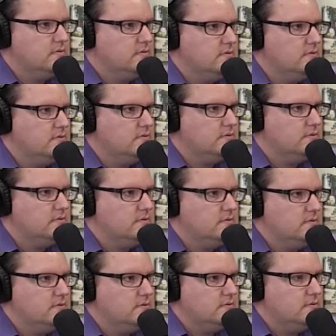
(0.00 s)

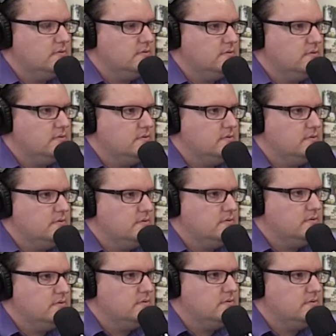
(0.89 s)

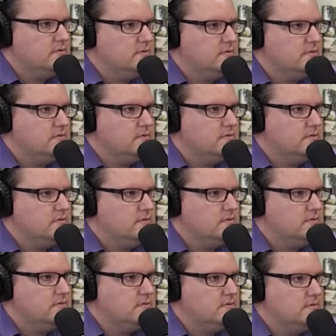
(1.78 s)

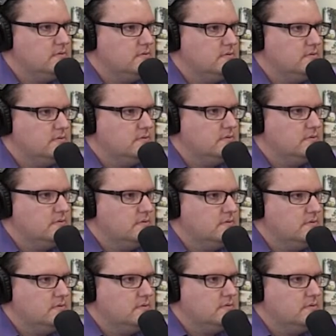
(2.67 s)

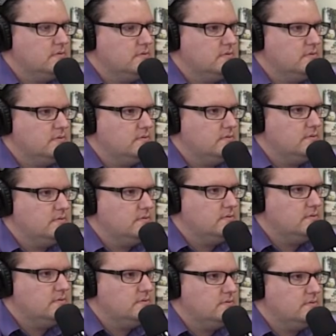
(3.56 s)

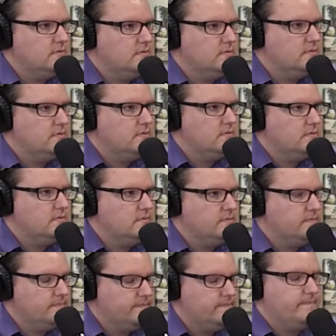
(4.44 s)

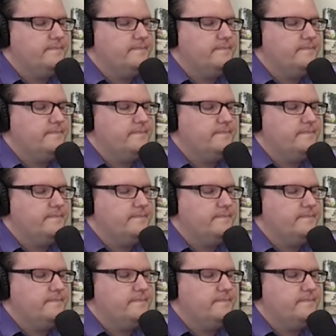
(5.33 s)
The person shown says nothing.